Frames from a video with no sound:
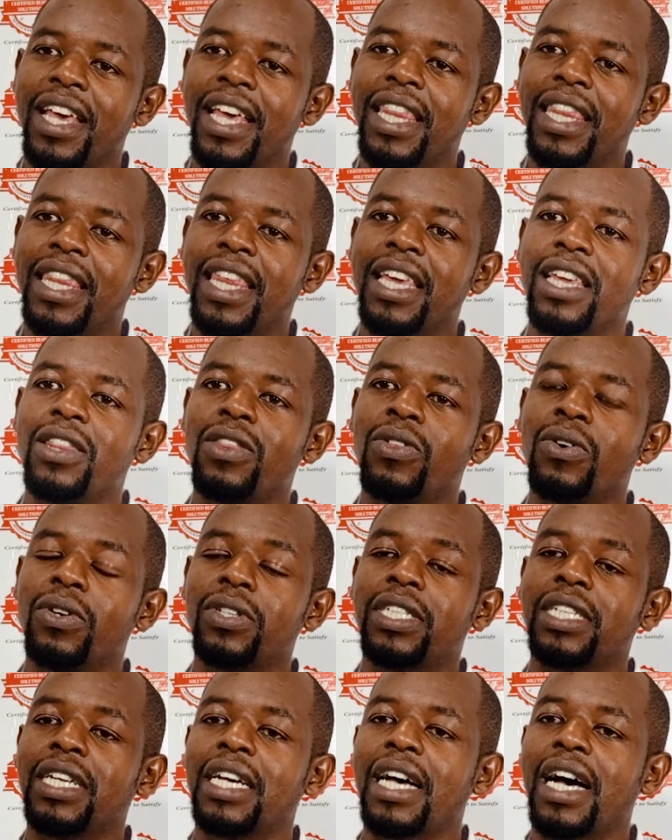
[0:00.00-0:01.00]
they
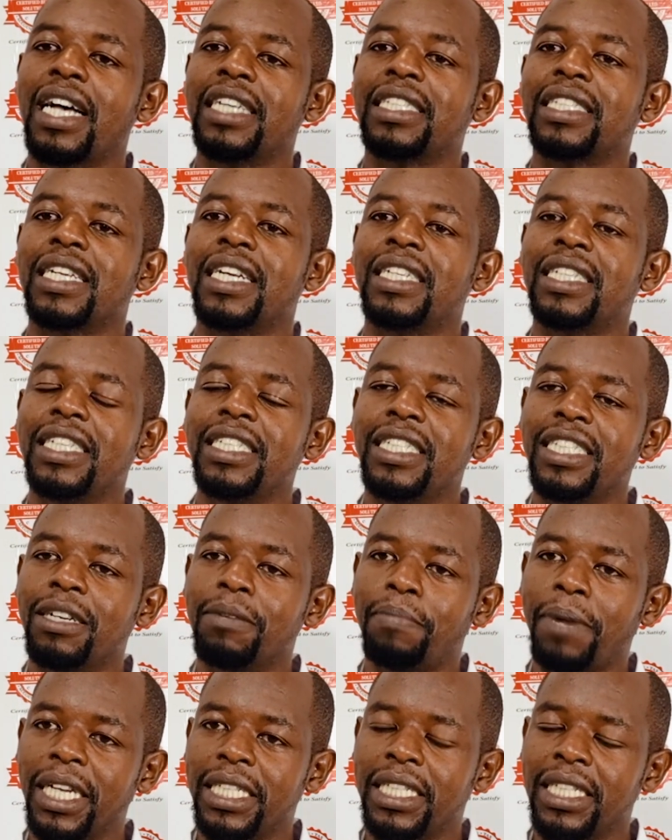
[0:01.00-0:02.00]
thought a
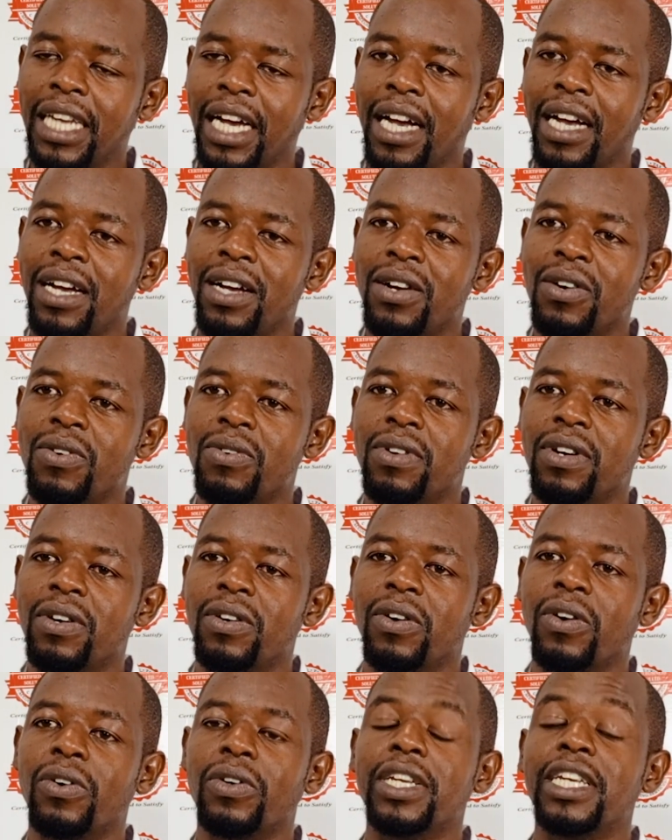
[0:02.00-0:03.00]
strategic partner
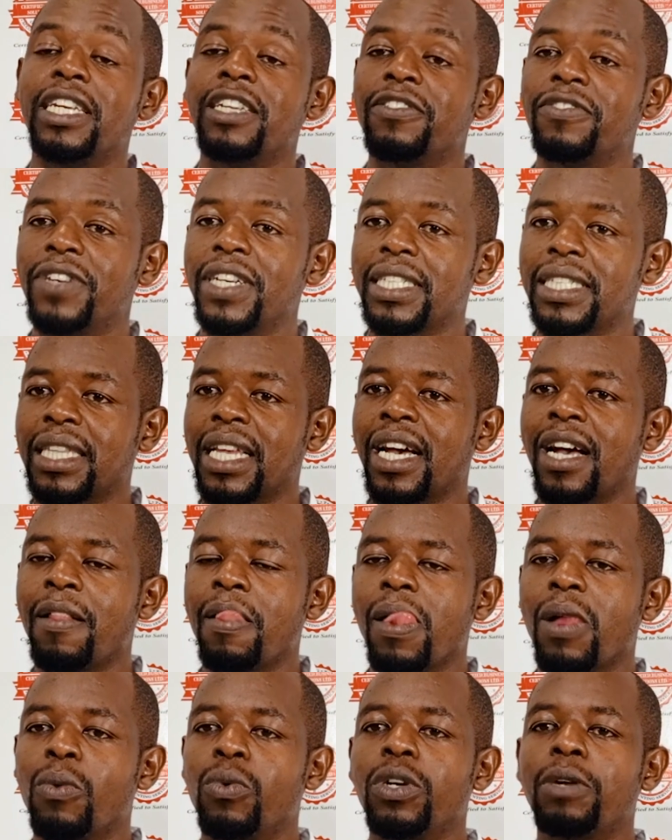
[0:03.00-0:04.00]
or investor
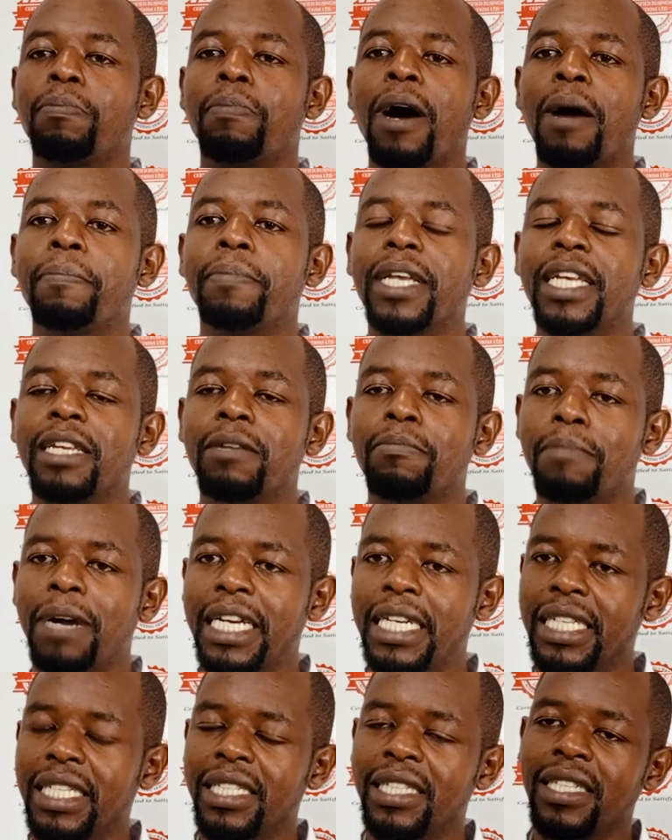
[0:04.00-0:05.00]
would pump in
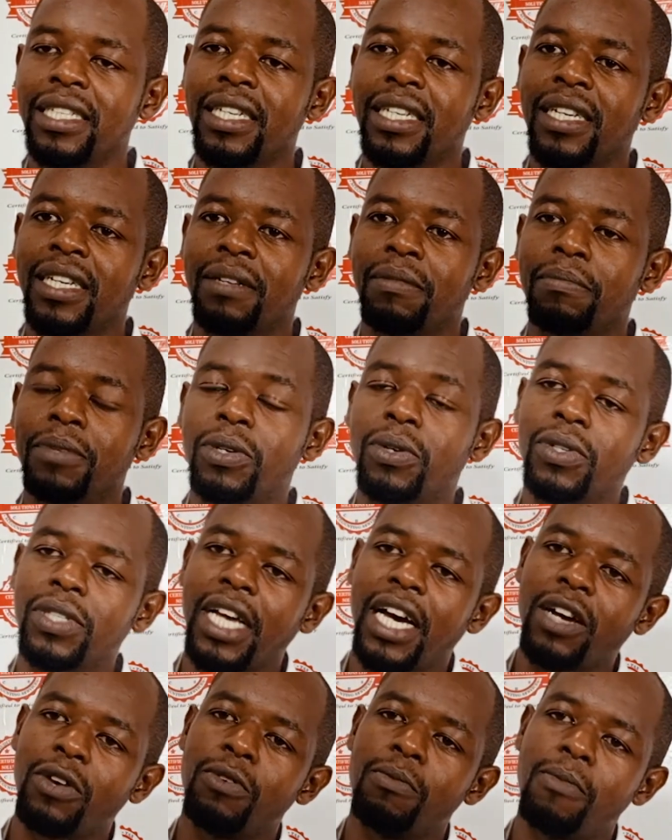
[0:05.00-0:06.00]
money because
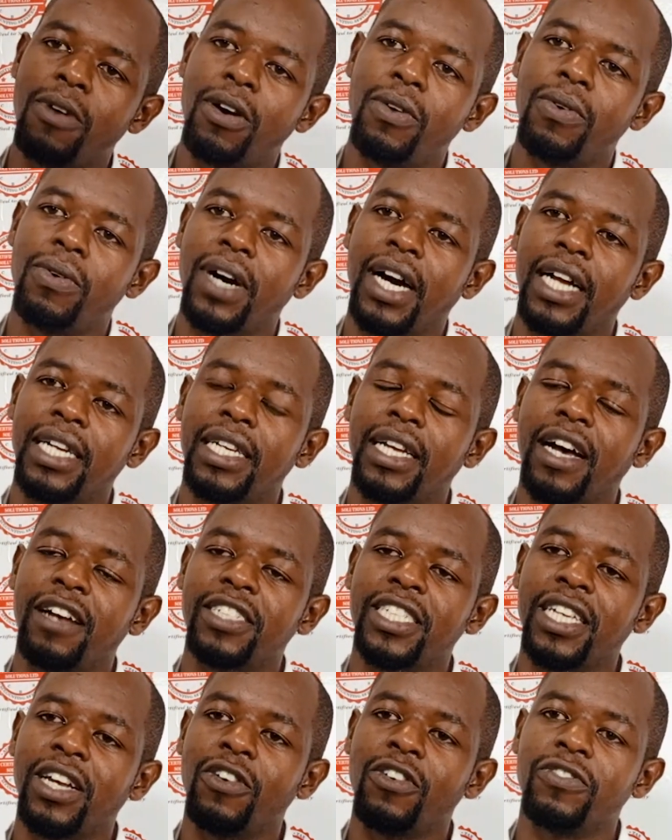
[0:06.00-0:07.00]
Harun Mwau had a
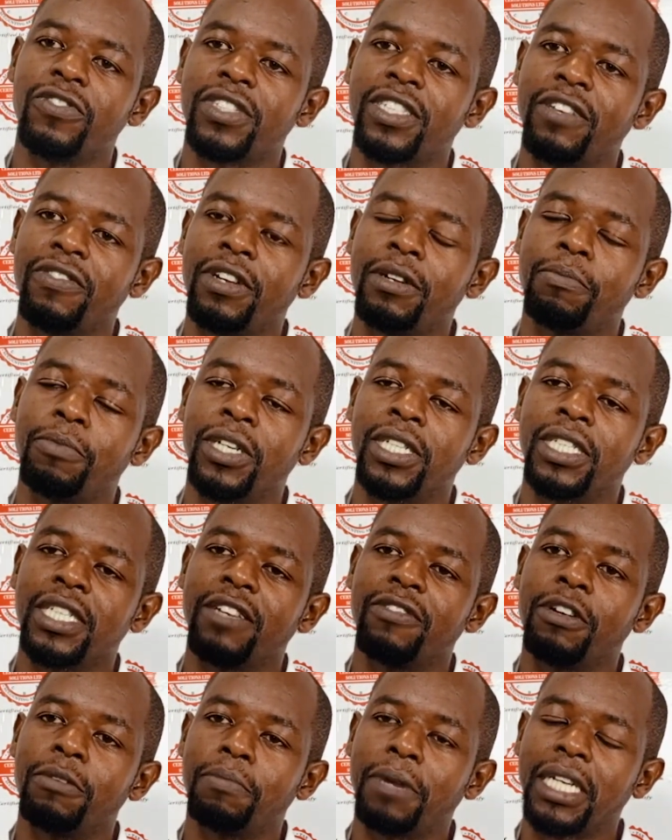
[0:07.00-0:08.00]
share of
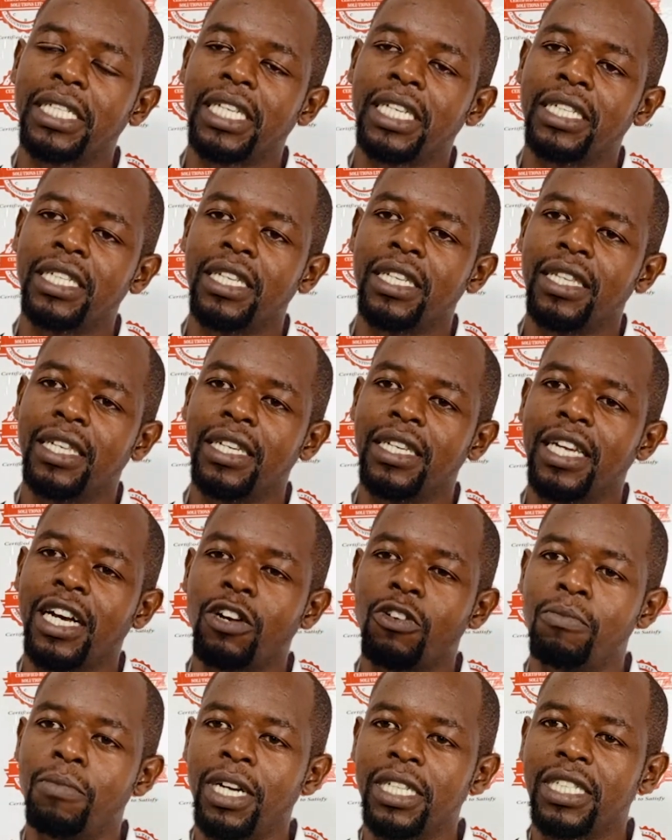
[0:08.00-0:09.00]
7.7% in
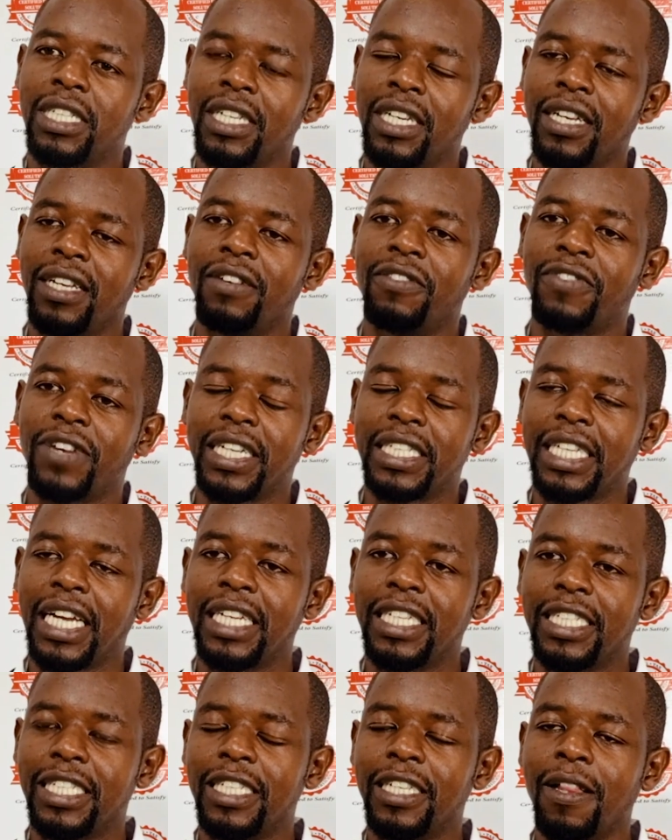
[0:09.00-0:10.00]
NAKUMATT
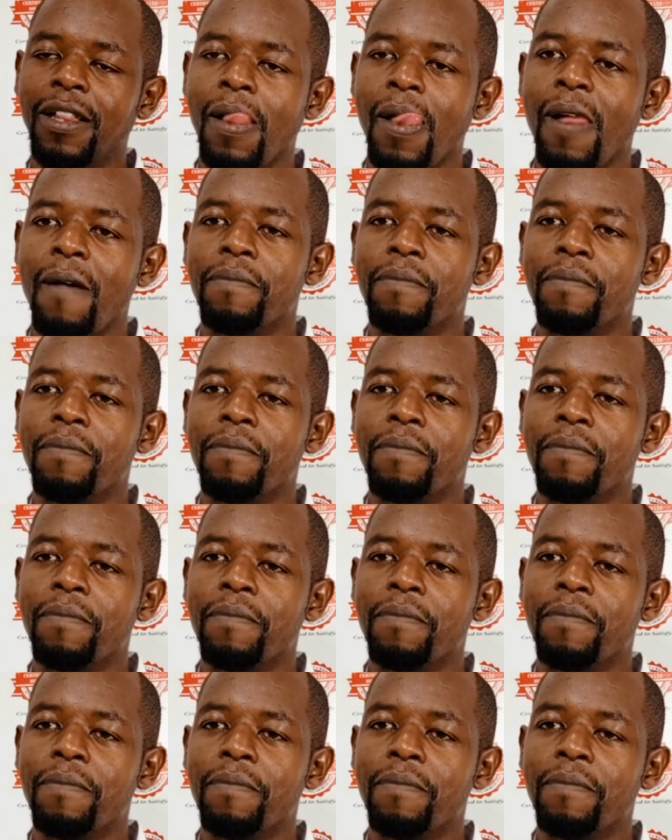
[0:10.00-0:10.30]
fraternity,